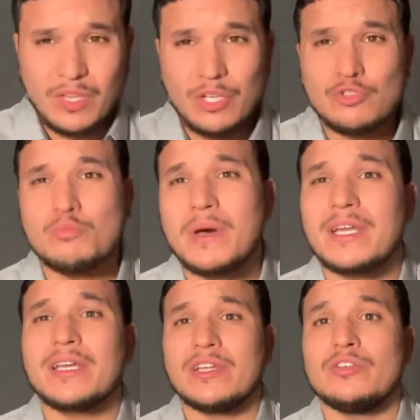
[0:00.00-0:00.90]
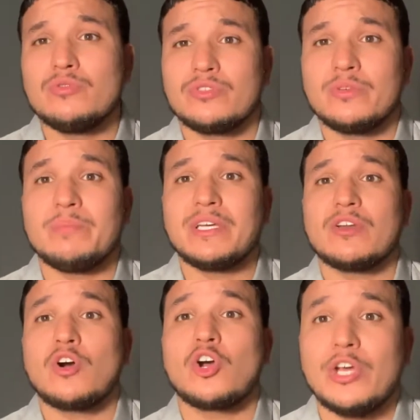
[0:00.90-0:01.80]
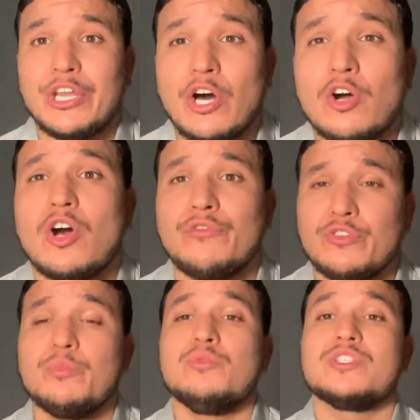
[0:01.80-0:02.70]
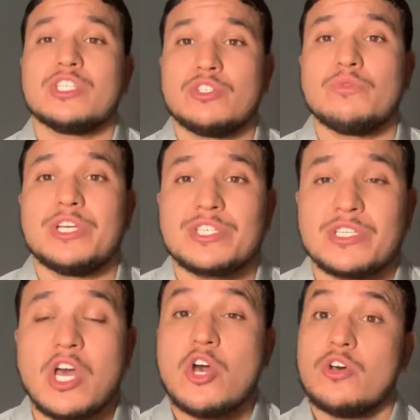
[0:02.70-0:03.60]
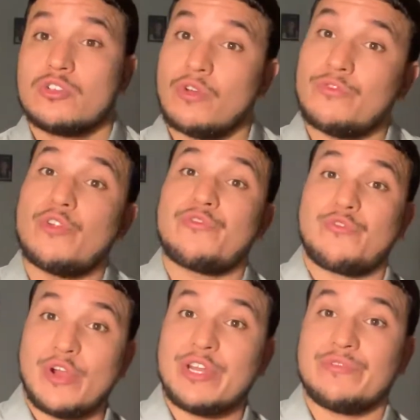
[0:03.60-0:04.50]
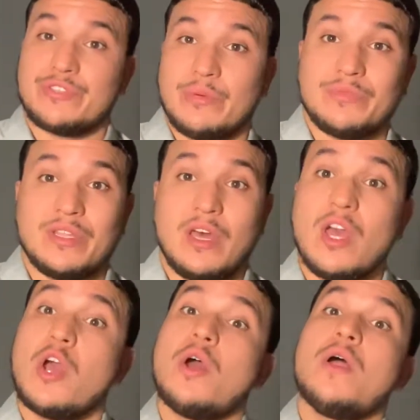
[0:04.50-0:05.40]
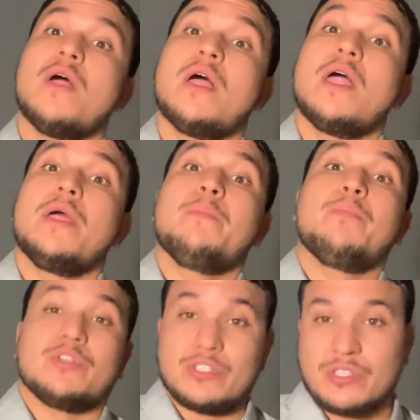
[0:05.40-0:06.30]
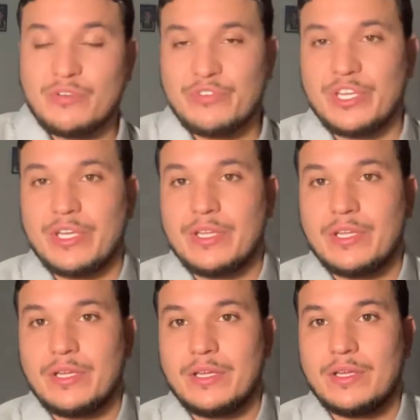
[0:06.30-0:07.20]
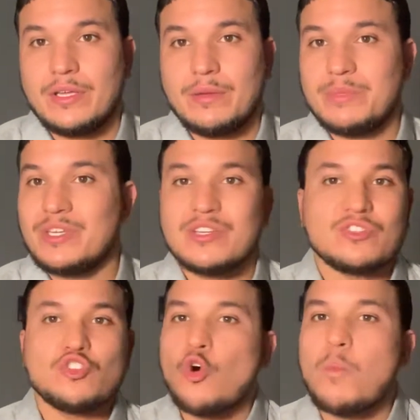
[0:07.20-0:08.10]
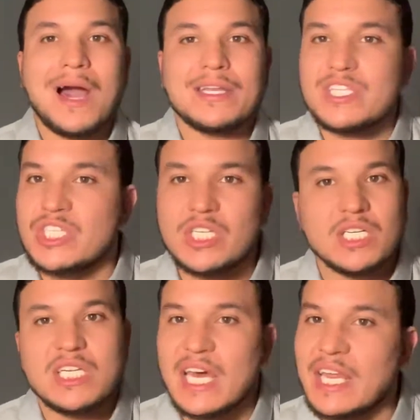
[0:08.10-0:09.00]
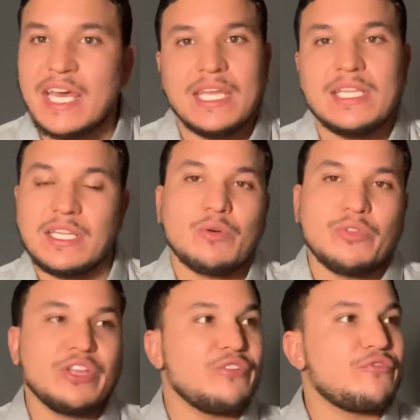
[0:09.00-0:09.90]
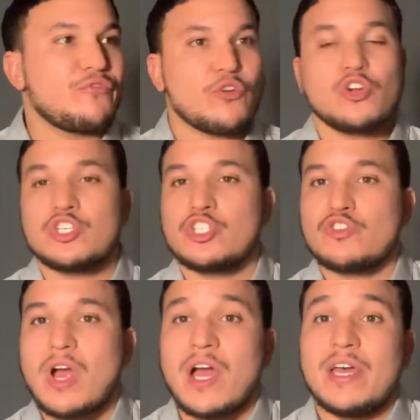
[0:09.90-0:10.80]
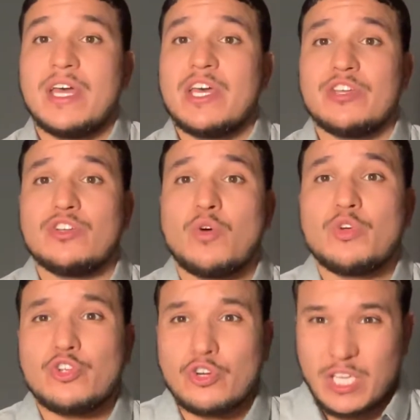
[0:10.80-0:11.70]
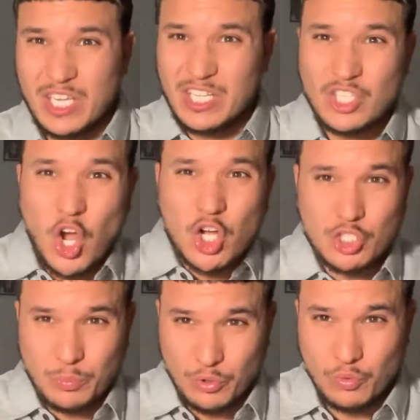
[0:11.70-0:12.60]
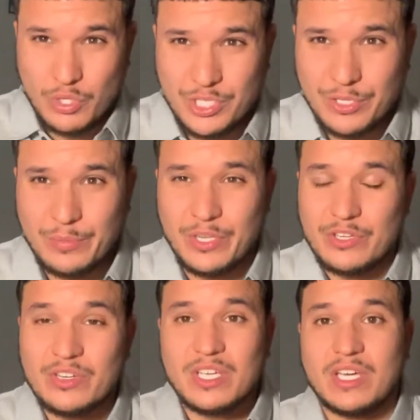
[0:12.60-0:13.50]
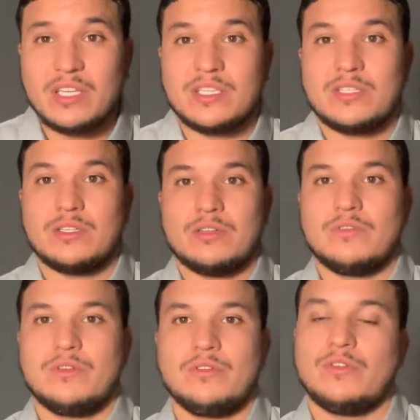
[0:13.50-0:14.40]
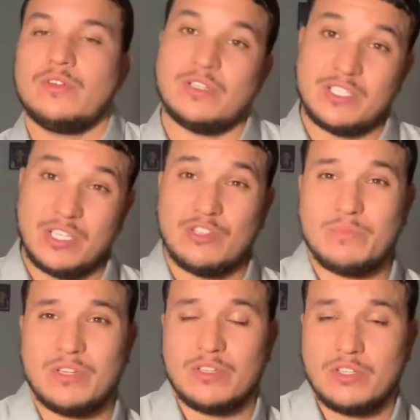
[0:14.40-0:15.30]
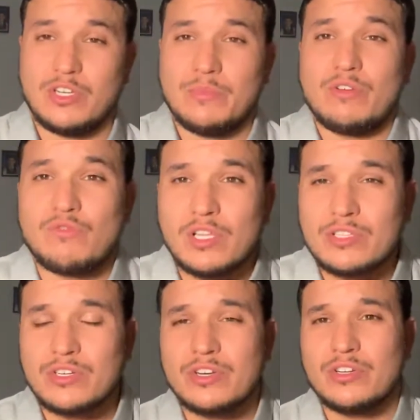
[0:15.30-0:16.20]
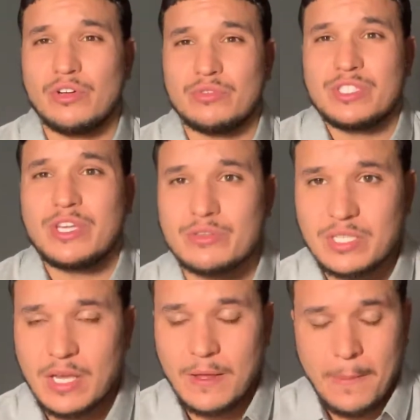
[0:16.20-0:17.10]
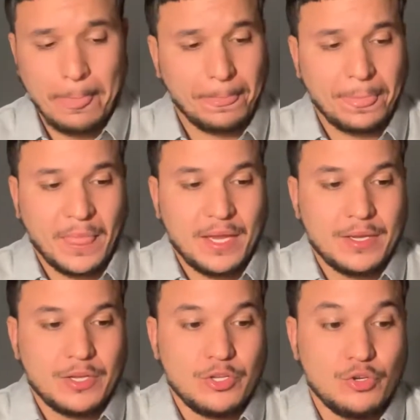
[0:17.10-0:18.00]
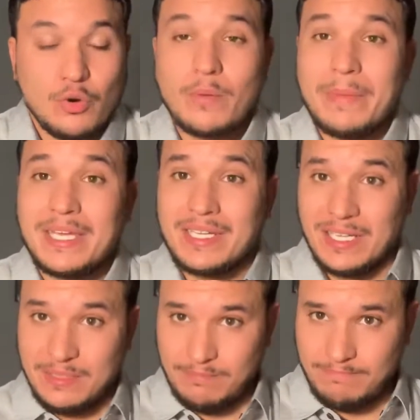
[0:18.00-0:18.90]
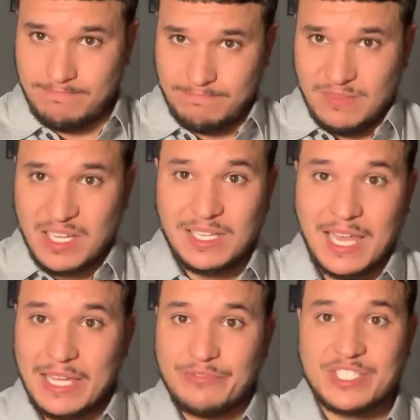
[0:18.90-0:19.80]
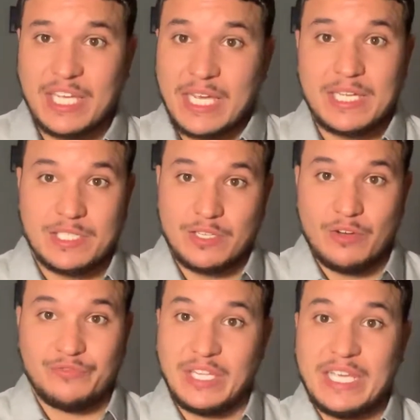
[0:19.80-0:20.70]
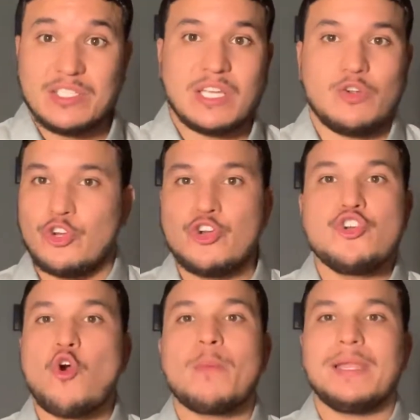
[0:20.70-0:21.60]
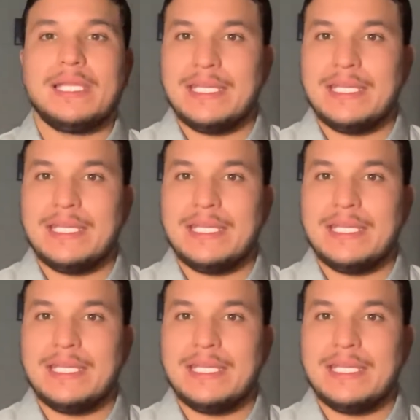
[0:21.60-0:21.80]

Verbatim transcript: you better get used to being on, in uncomfortable situations. So if you're afraid of something, put yourself in it because nobody's good at anything when they first try. You know, when you're getting into entrepreneurship and you're getting into, let's say you're, being, you're going to be a realtor, you know, sales, you're making a, a life change of things that you're normally